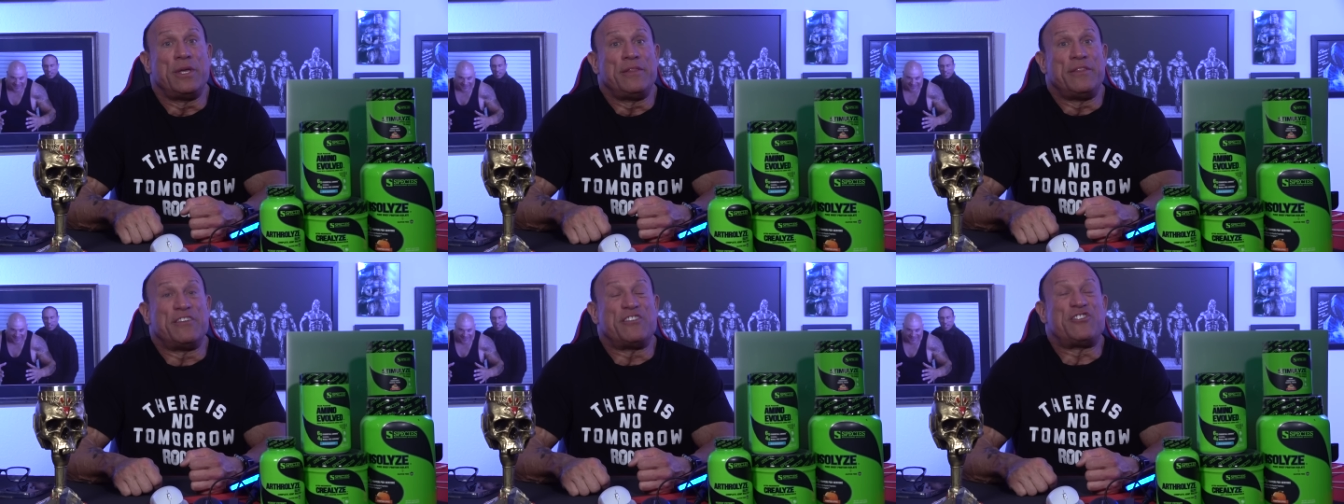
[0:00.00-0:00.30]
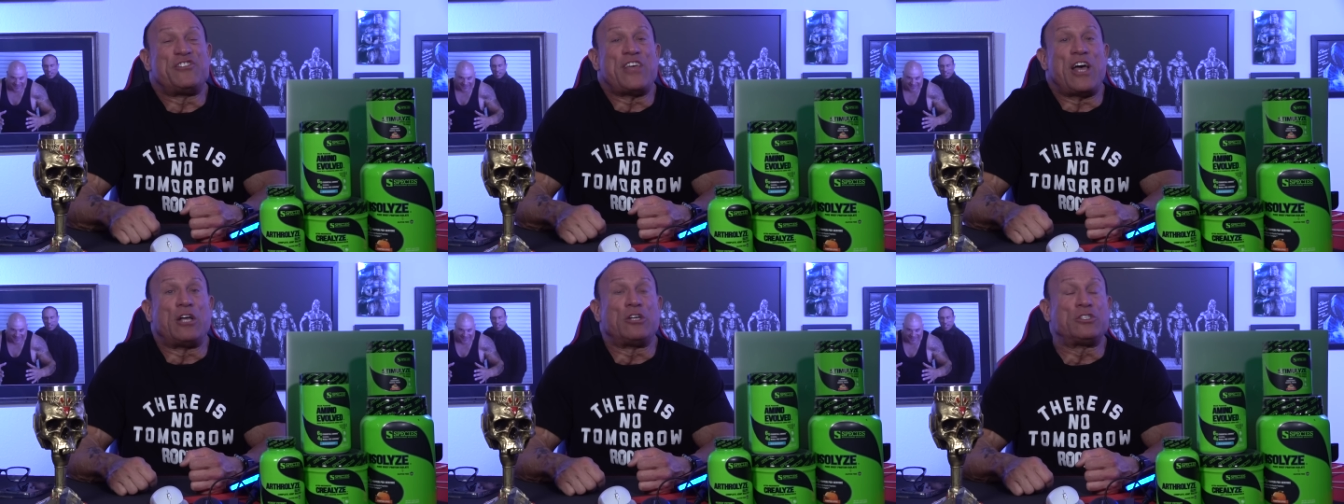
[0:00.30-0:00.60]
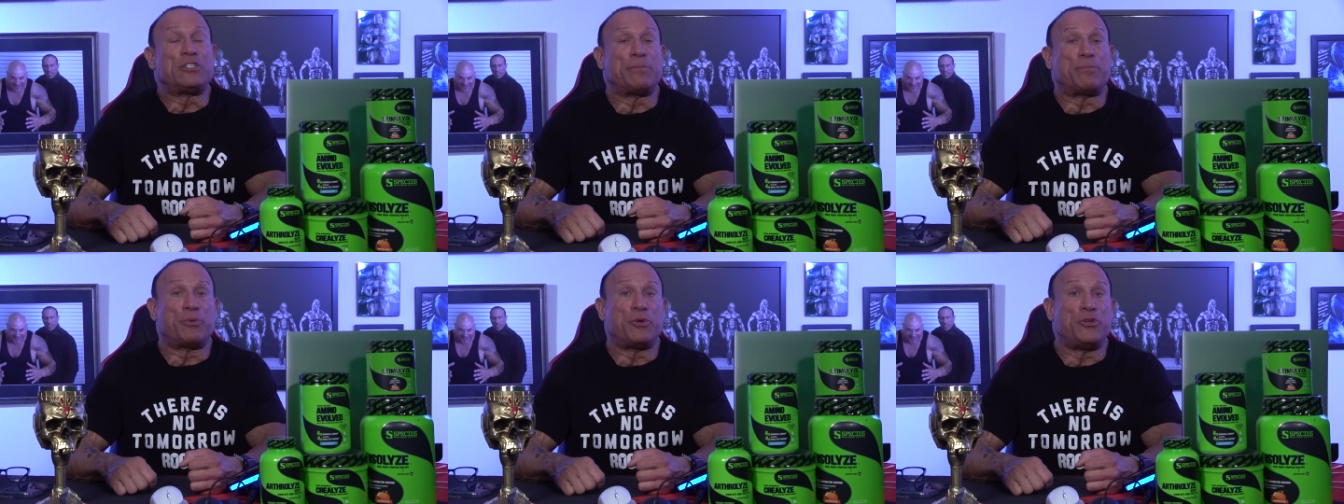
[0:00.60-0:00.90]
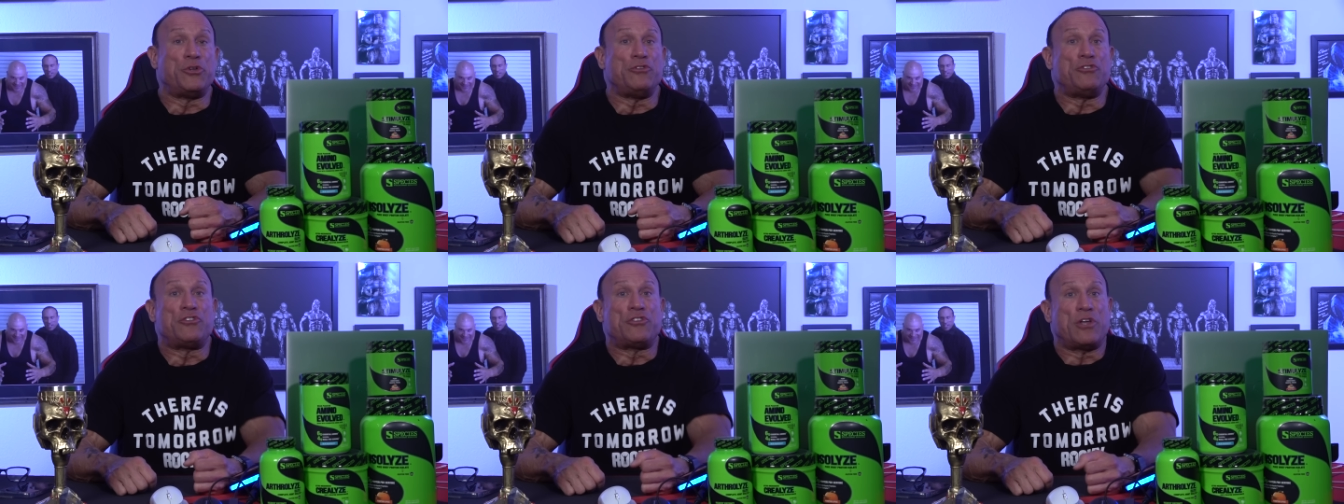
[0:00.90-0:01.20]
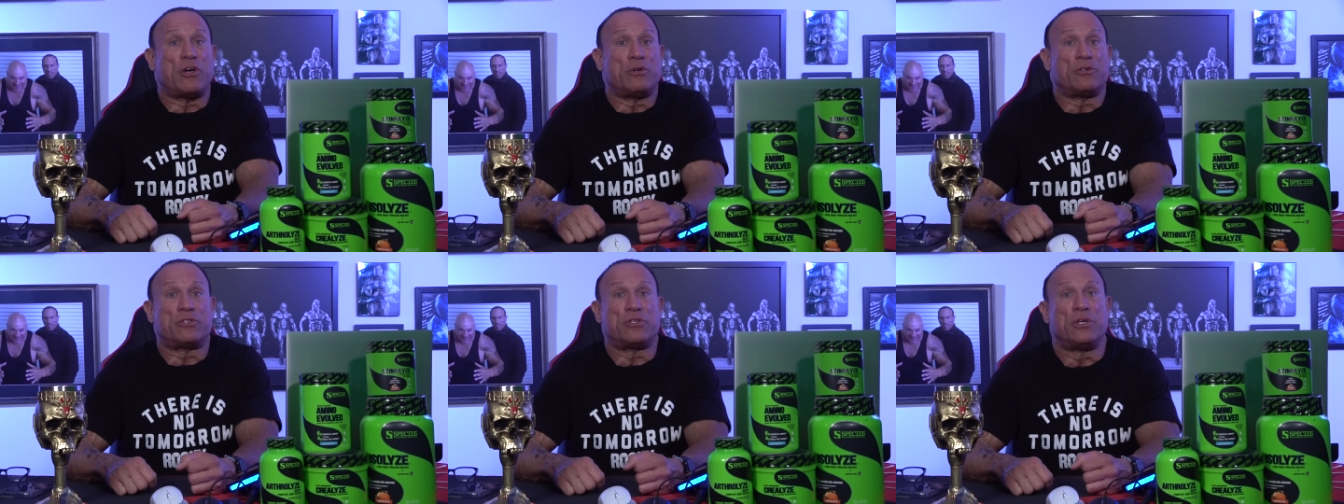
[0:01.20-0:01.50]
The cells that produce
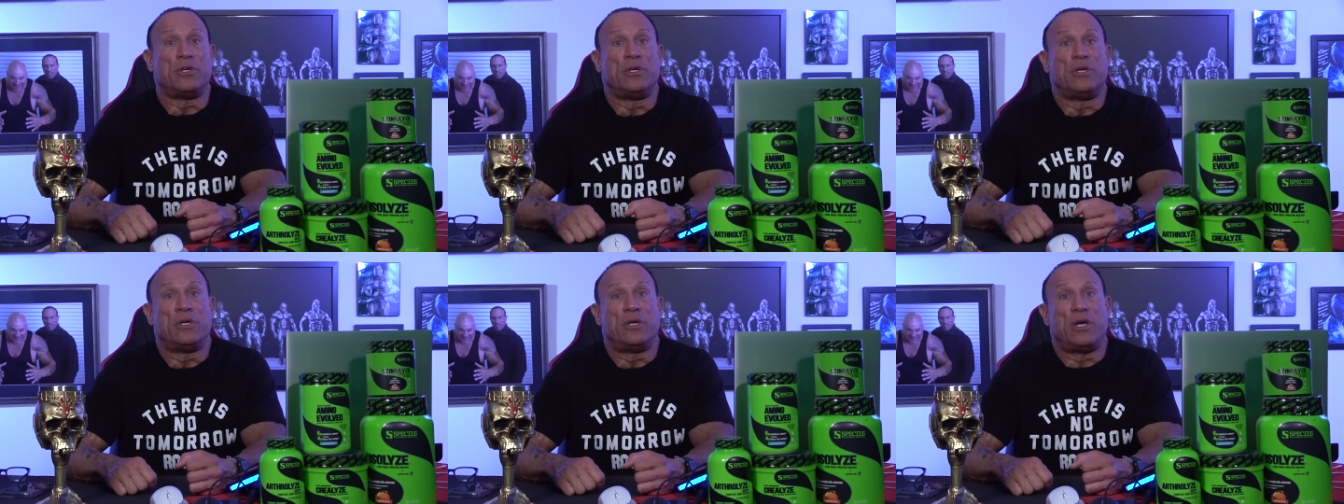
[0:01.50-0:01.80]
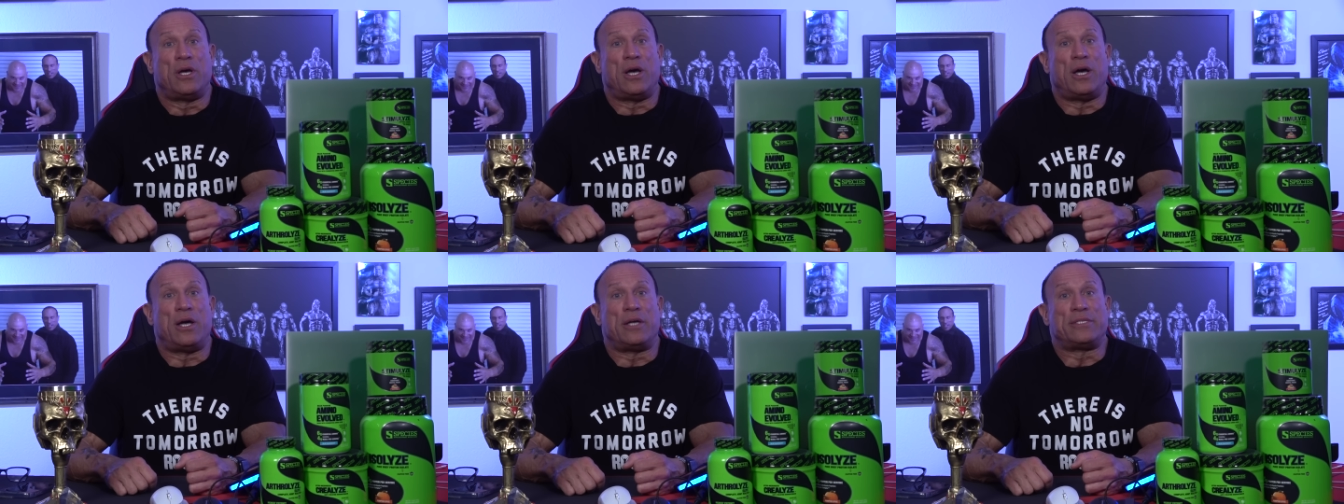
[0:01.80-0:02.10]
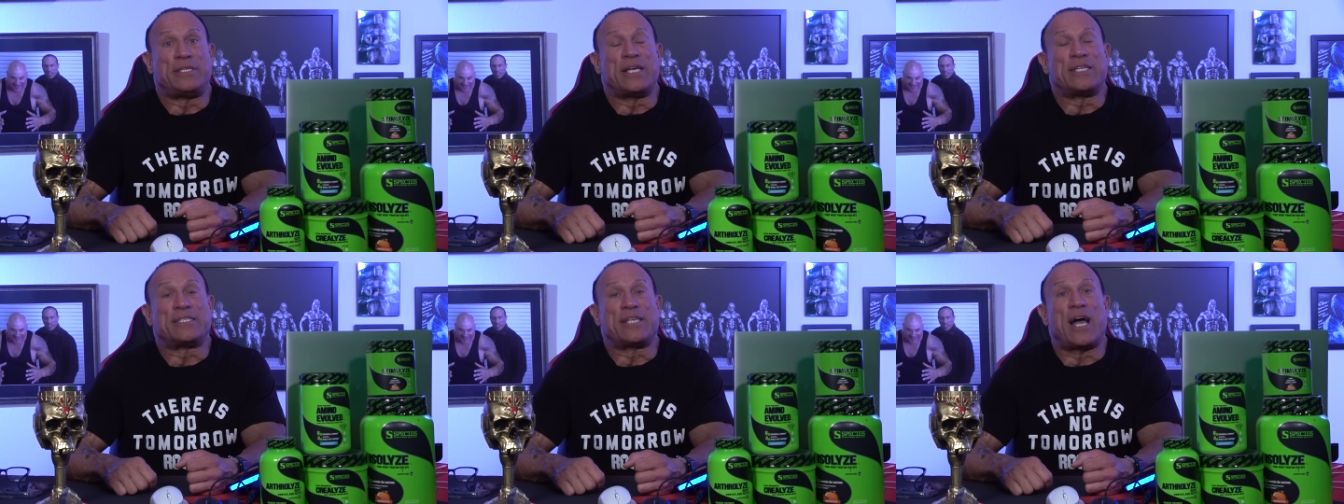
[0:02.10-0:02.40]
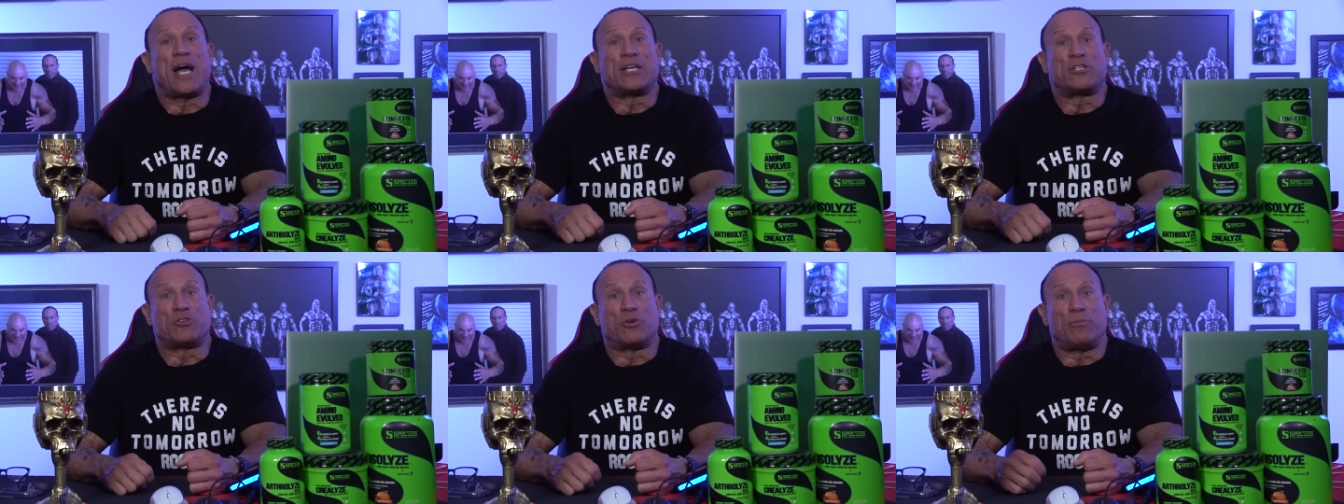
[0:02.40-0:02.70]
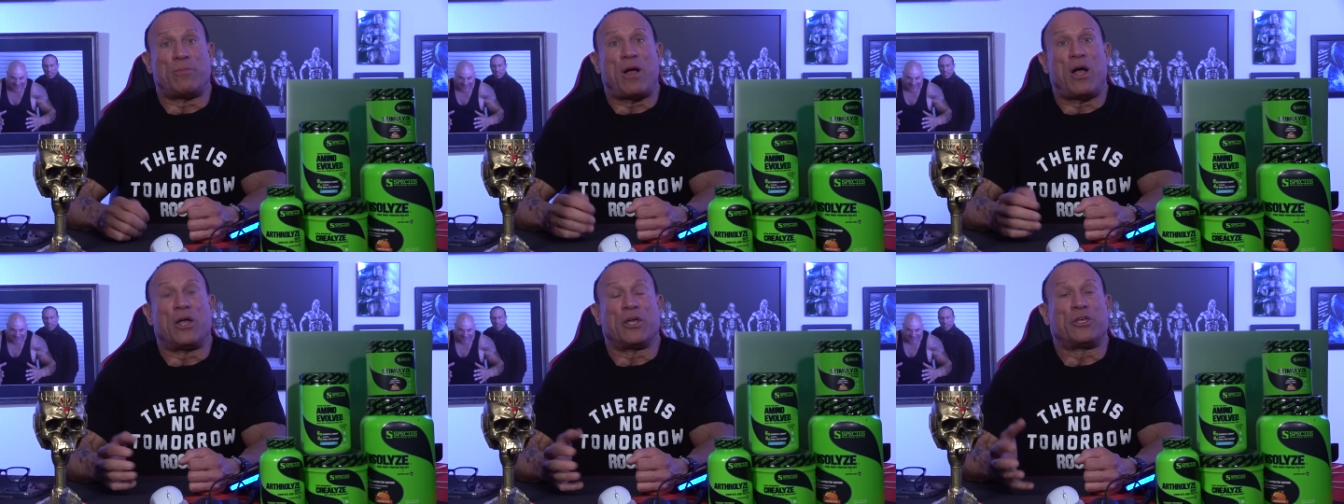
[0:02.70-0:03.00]
those uh, testosterone
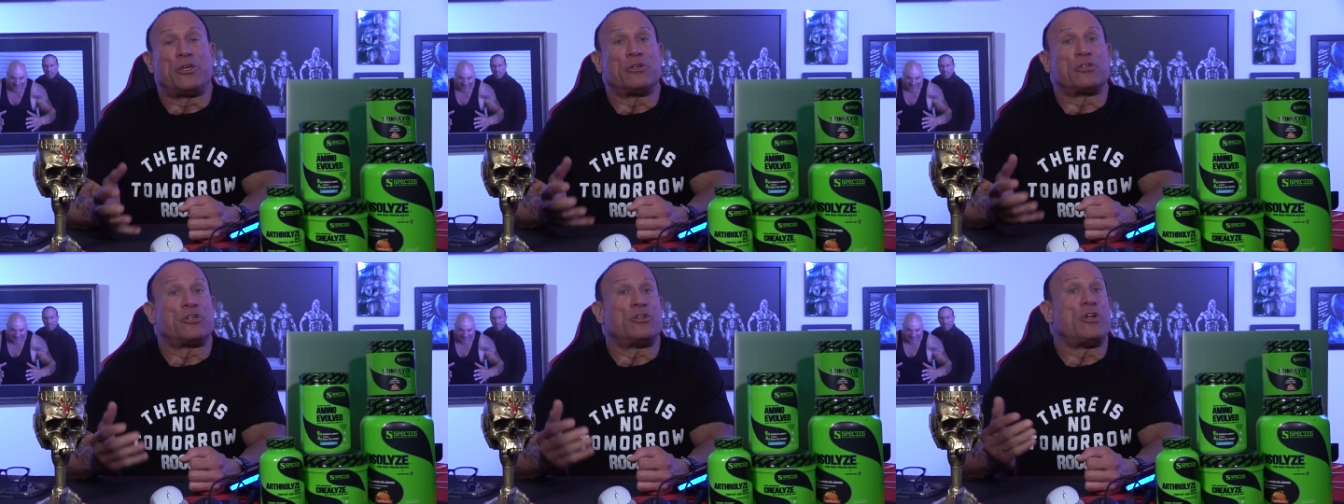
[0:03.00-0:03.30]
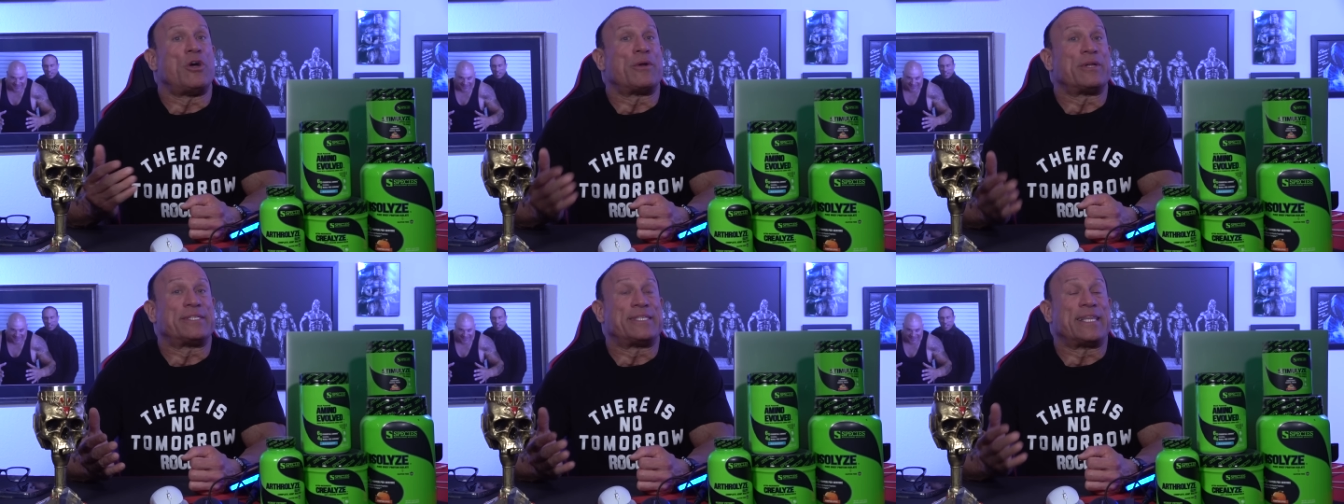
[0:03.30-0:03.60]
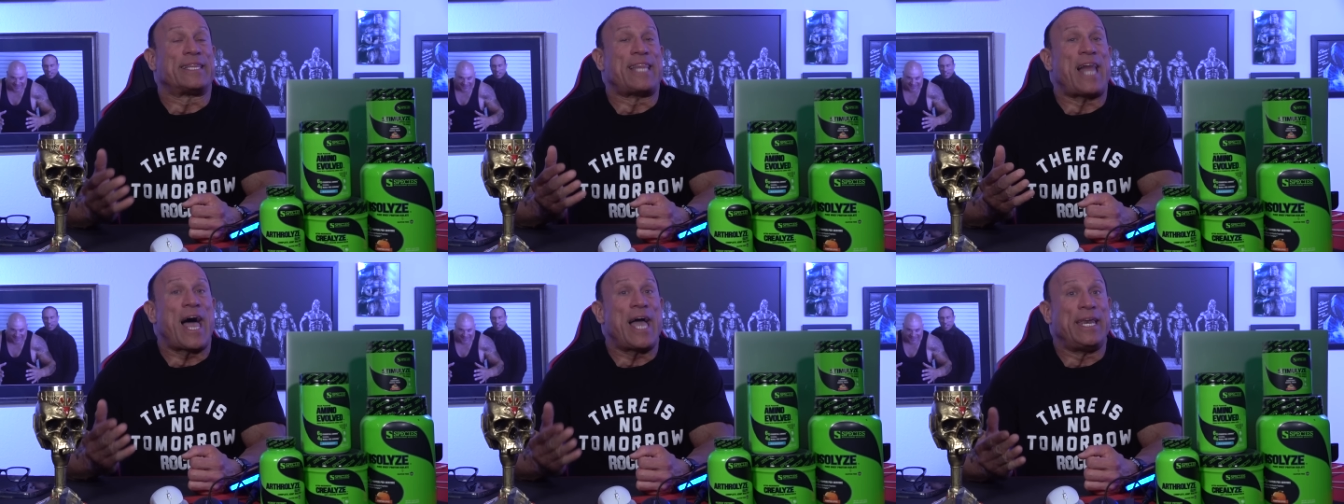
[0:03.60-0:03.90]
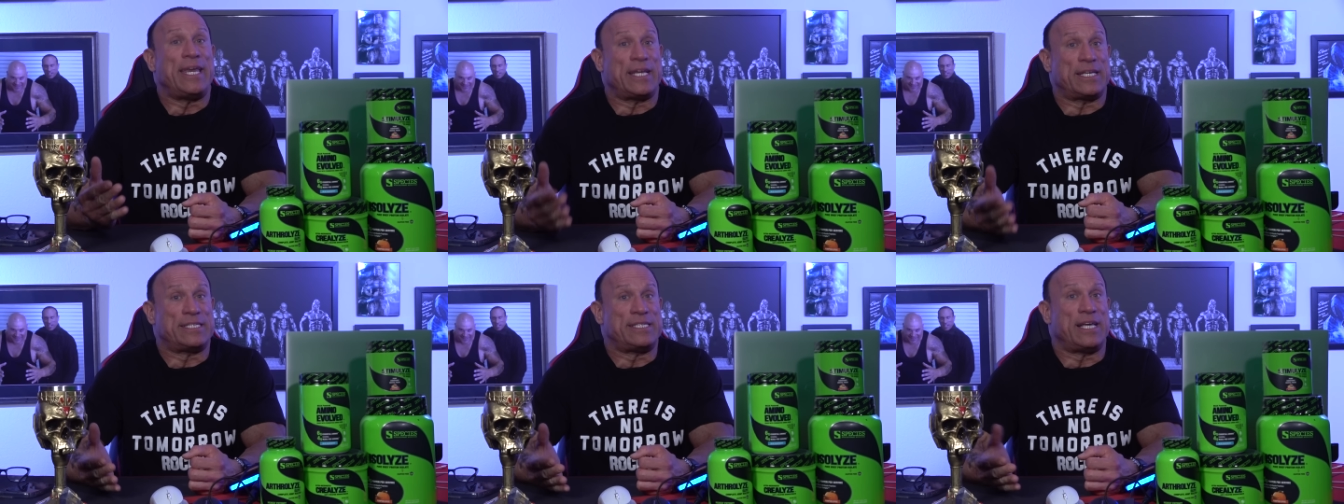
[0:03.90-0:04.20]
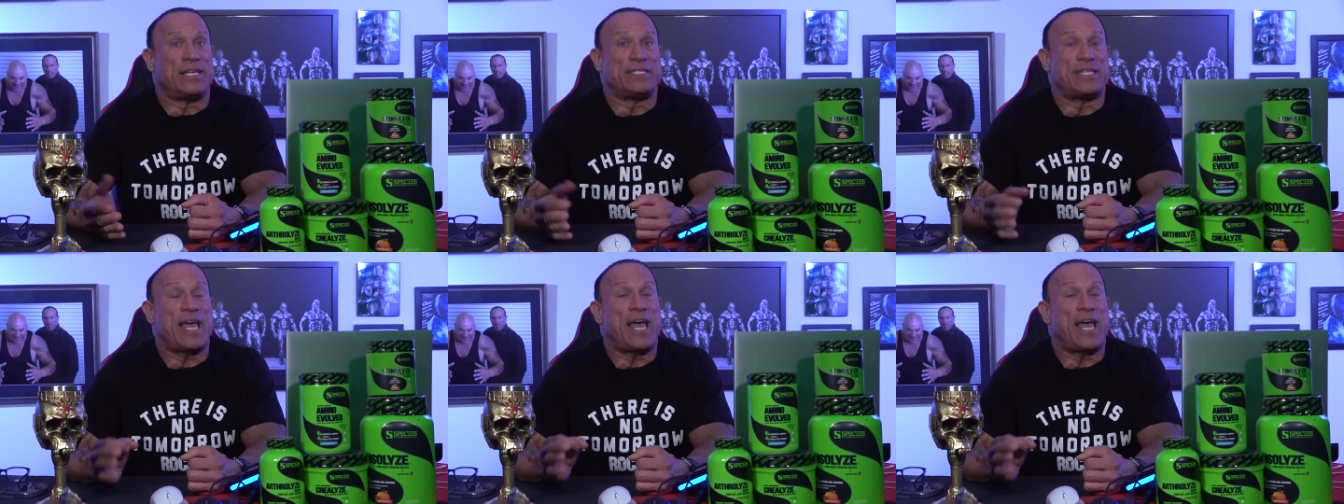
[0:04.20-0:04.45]
molecules are known as the Leydig cells,